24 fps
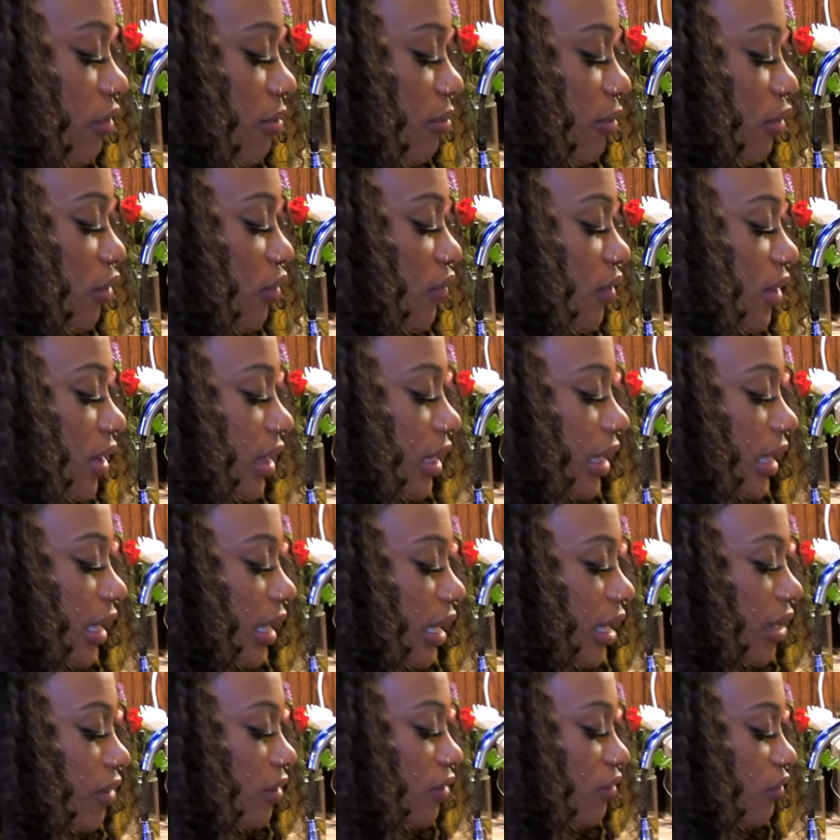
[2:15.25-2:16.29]
remove the
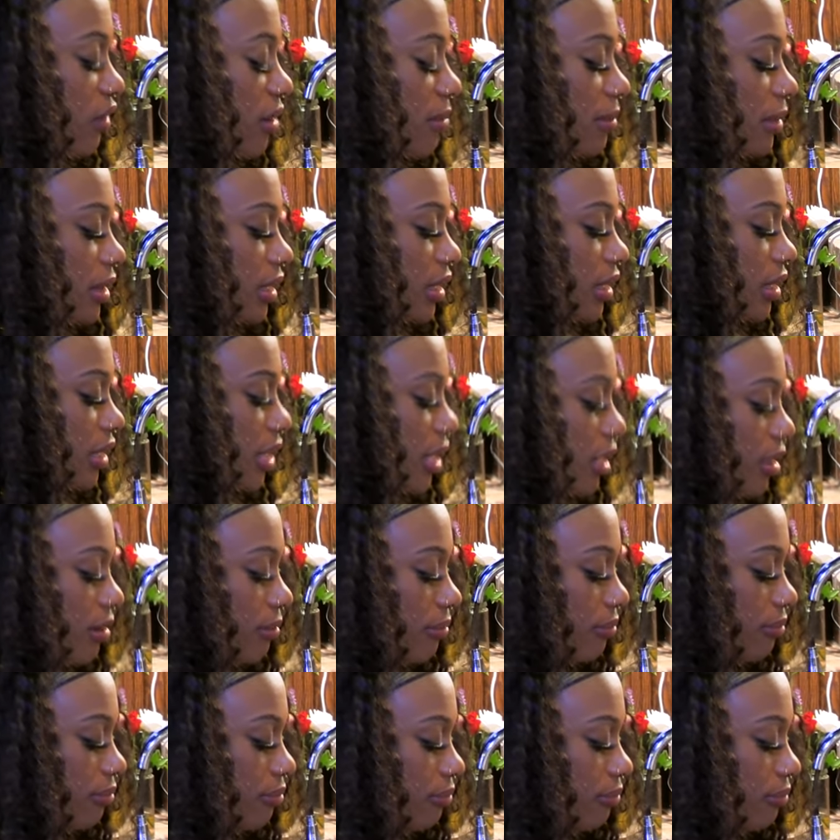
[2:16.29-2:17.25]
leaves from the stem